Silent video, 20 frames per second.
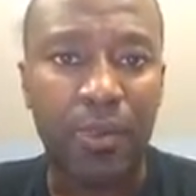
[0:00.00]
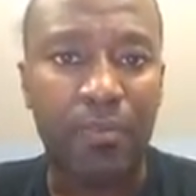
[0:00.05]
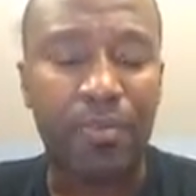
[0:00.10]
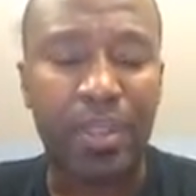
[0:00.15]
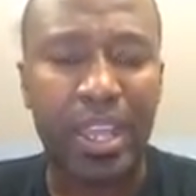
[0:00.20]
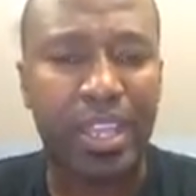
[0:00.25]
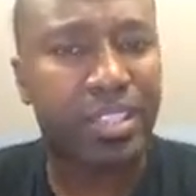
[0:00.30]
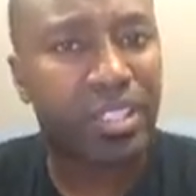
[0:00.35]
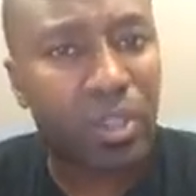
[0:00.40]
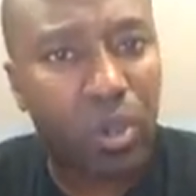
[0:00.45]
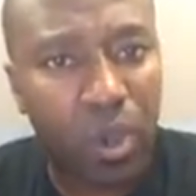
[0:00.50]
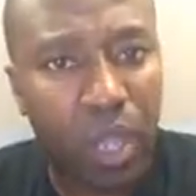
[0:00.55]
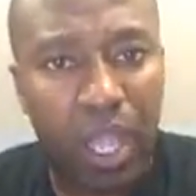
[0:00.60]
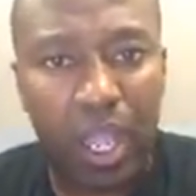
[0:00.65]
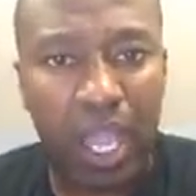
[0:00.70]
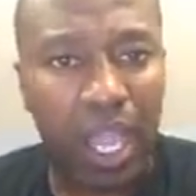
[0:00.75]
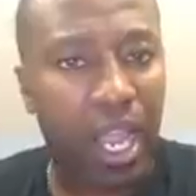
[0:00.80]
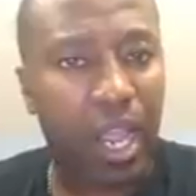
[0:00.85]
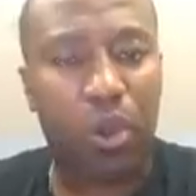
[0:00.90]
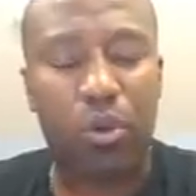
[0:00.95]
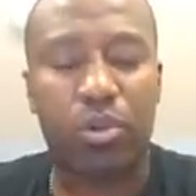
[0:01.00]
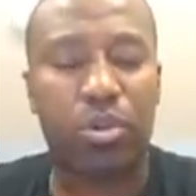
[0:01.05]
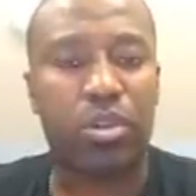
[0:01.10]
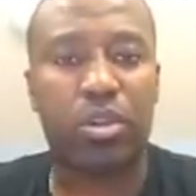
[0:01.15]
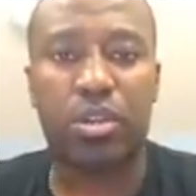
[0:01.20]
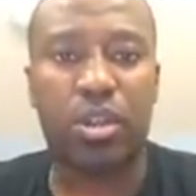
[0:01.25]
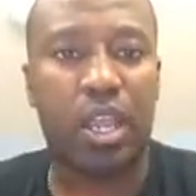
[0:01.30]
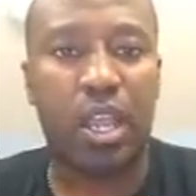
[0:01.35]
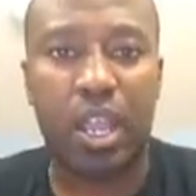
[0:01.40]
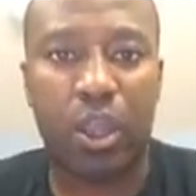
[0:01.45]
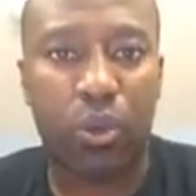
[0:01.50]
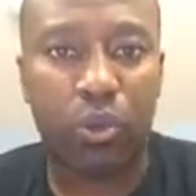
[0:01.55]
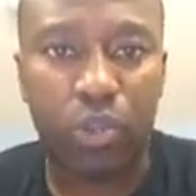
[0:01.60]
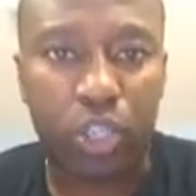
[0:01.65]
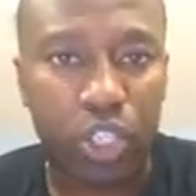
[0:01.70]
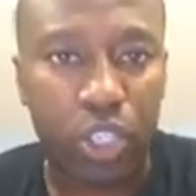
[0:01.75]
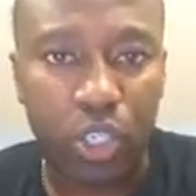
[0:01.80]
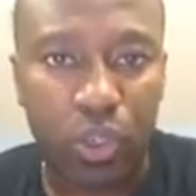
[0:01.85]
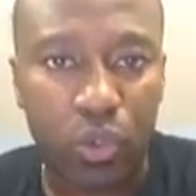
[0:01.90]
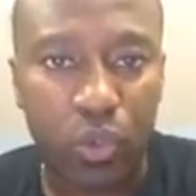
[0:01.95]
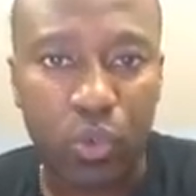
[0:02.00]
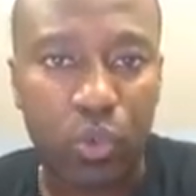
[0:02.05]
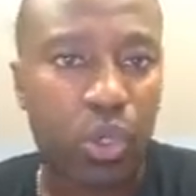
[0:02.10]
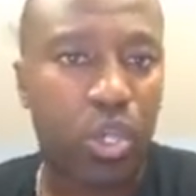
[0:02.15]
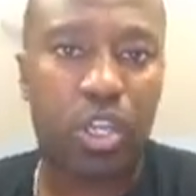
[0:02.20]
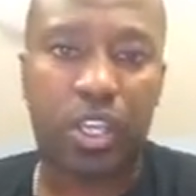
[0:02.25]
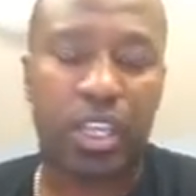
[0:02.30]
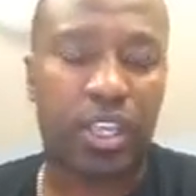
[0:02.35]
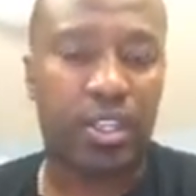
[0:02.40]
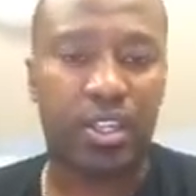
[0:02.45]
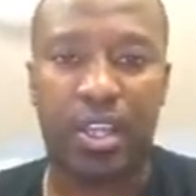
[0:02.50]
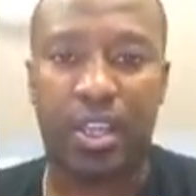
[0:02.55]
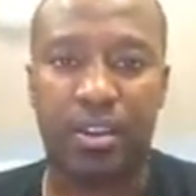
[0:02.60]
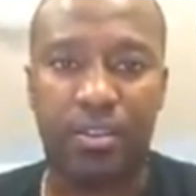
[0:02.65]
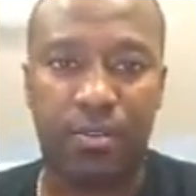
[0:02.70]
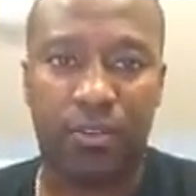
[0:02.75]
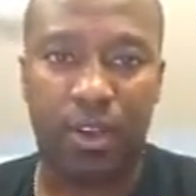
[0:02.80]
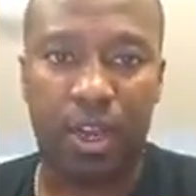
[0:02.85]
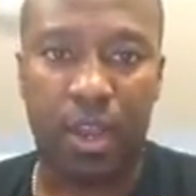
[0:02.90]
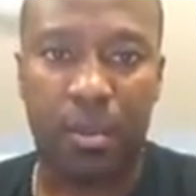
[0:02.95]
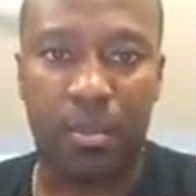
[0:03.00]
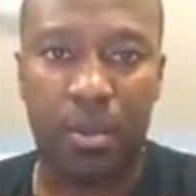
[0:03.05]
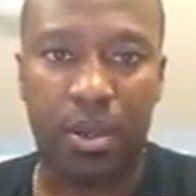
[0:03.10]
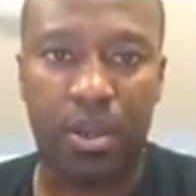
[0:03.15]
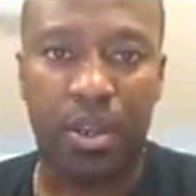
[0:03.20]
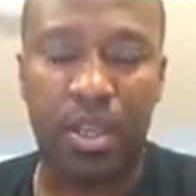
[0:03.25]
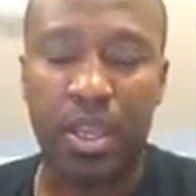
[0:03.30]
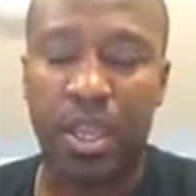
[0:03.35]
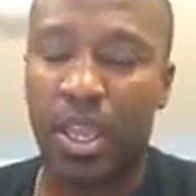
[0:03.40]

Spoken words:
Ask her how do you work in that environment?